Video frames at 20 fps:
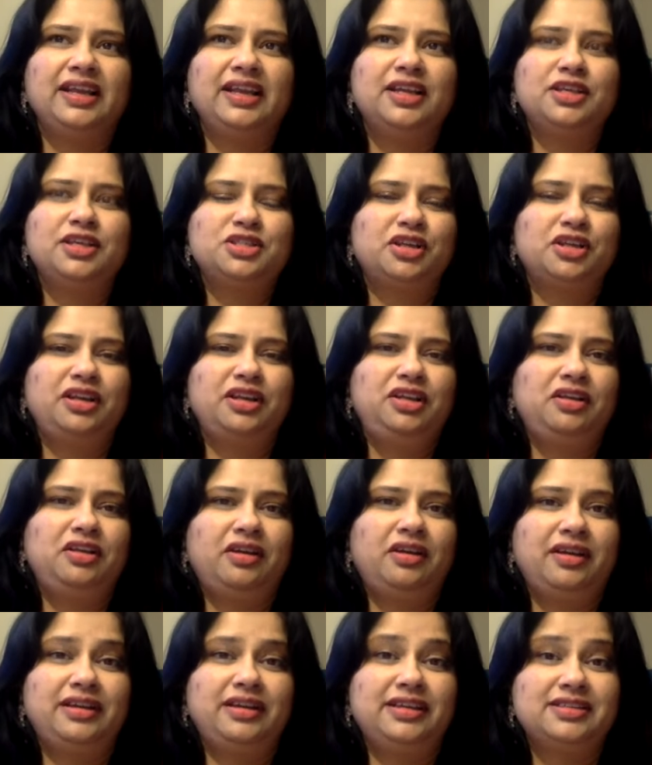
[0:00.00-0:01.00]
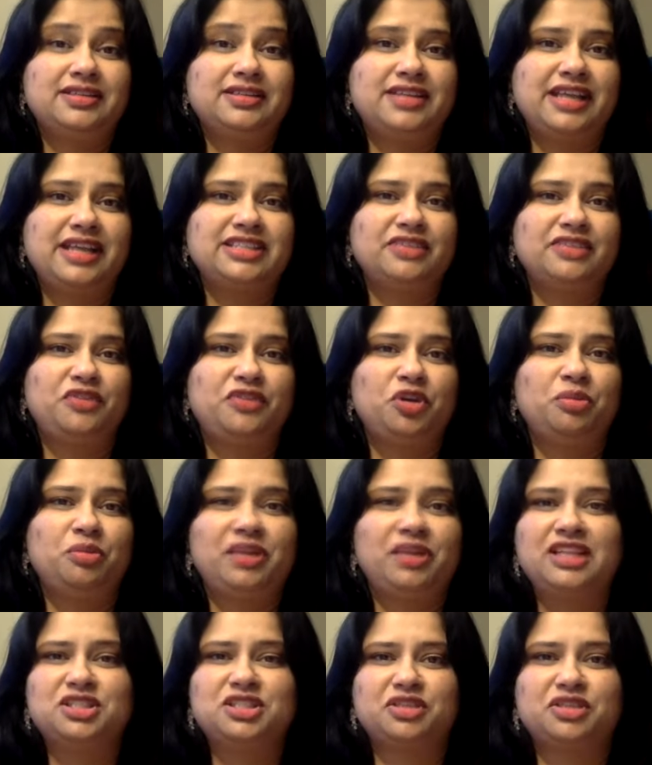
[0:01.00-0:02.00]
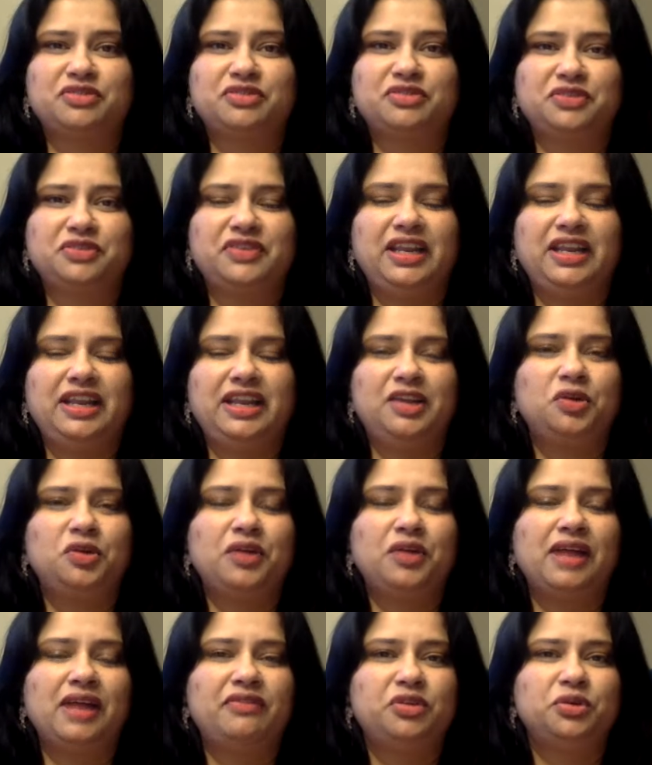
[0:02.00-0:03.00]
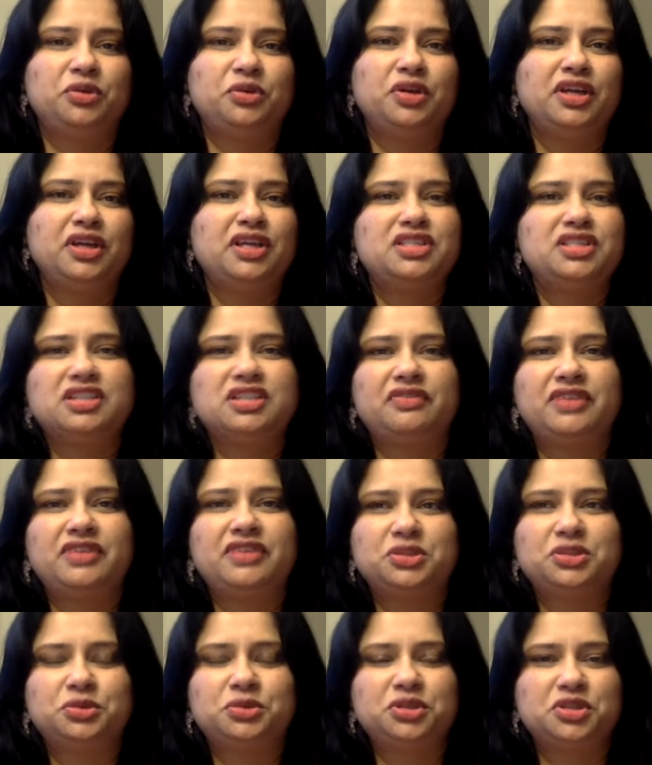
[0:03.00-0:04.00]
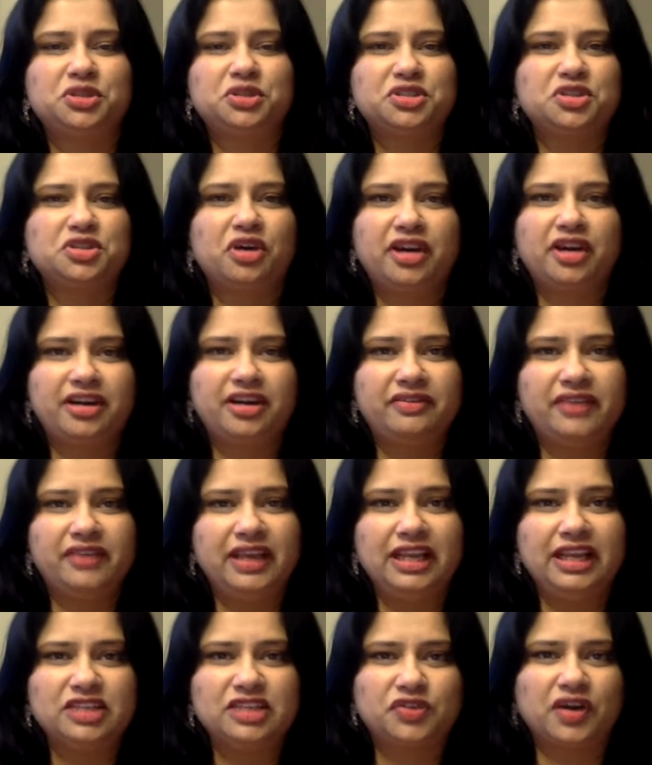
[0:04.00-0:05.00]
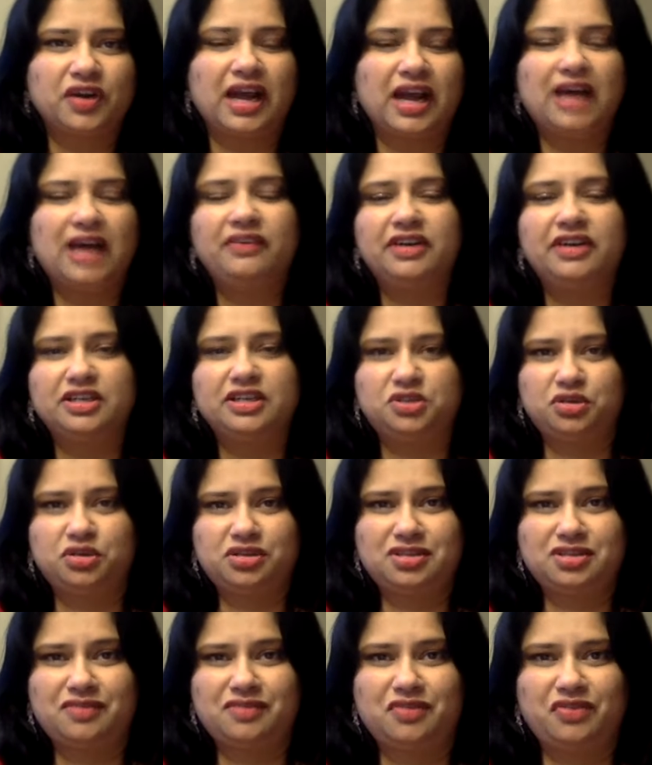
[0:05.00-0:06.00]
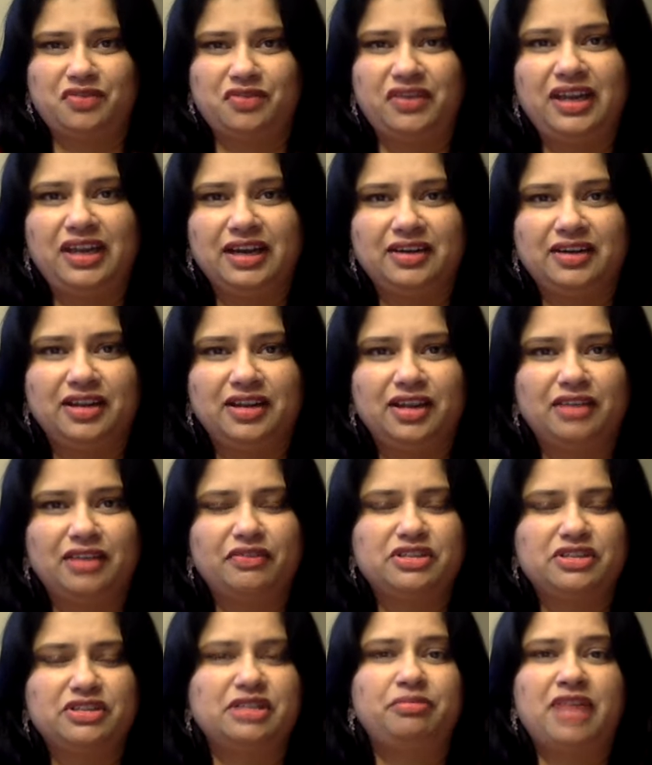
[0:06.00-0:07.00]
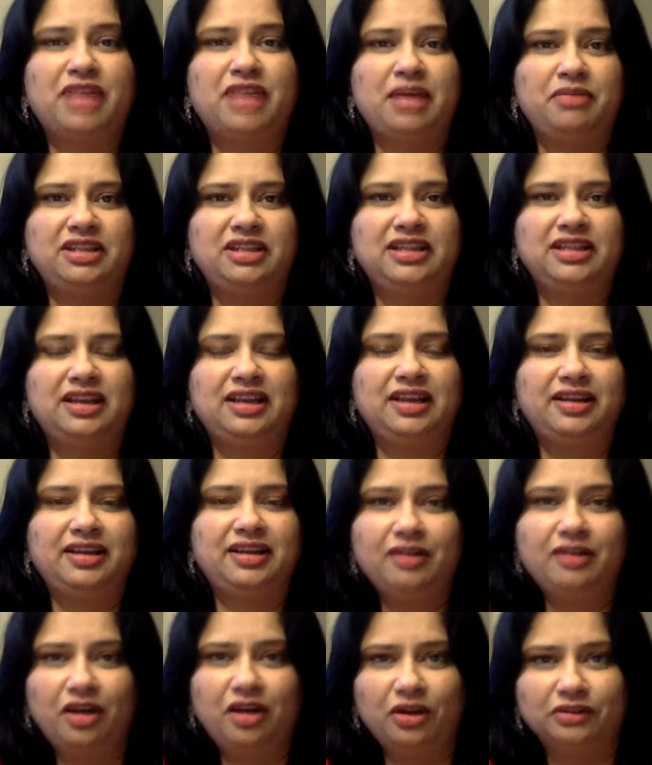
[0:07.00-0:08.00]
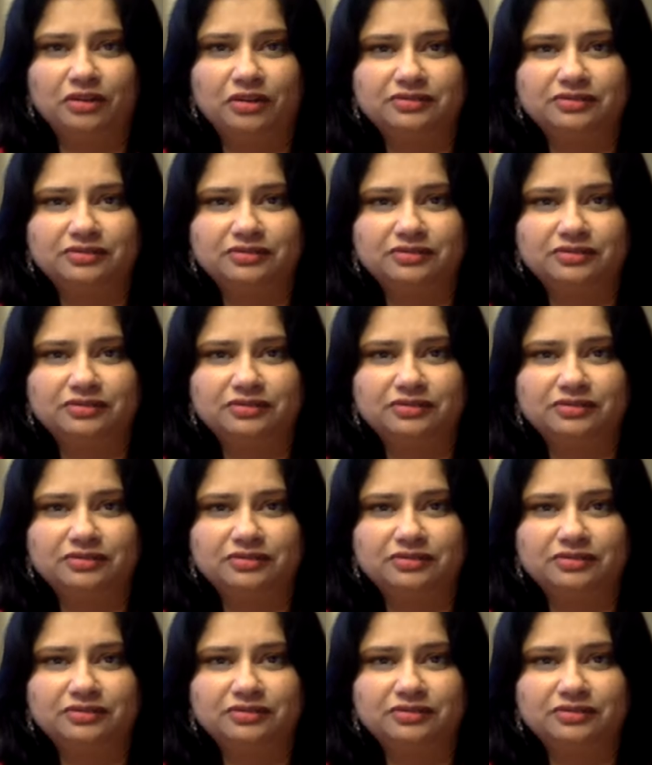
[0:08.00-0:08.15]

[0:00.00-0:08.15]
So, you know, it just takes a few minutes of those feelings. You don't have to suffer through those horrid feelings for hours. You just have to feel it for some time and then let it go.